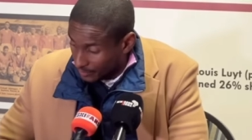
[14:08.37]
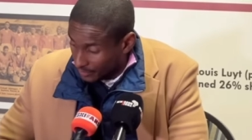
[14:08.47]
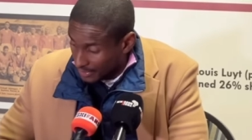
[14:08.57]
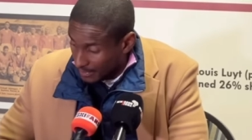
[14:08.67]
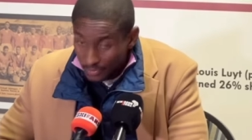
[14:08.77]
with
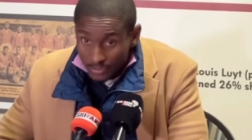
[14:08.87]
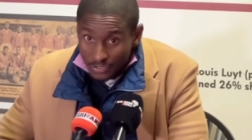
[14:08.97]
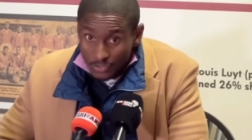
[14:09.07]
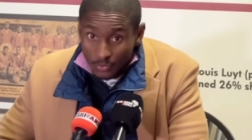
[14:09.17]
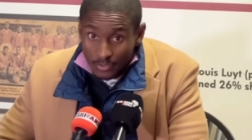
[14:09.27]
some of the
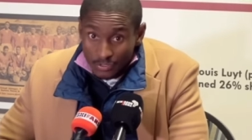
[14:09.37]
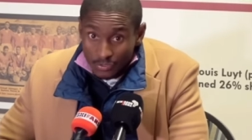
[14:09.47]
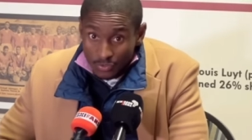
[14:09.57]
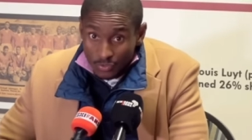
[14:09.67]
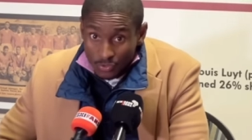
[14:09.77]

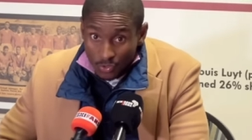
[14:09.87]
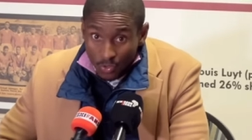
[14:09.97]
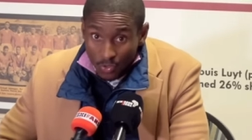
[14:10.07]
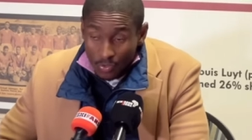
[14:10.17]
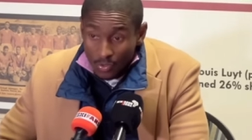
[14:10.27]
situations to score,